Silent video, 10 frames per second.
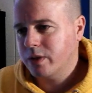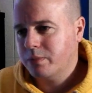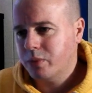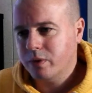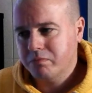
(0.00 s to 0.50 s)

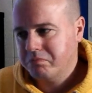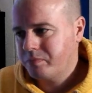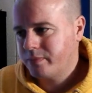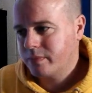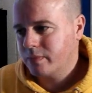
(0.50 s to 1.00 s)
But
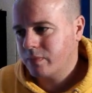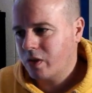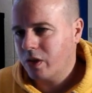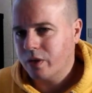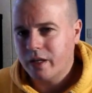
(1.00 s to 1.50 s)

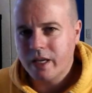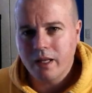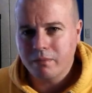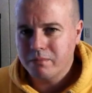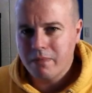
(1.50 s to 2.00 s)
you're
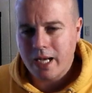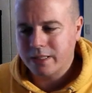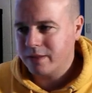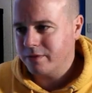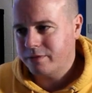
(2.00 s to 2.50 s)
hitting
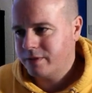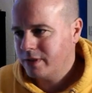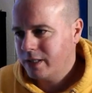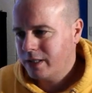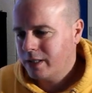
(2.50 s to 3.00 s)
massive
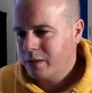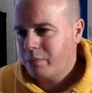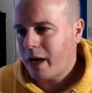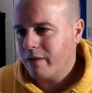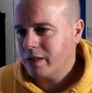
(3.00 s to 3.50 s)

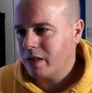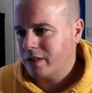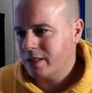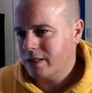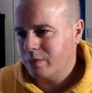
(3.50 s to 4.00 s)

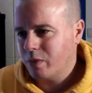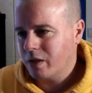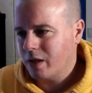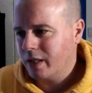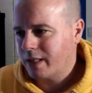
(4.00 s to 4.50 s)
paradoxes and
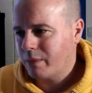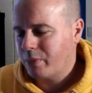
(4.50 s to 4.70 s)
whatnot at that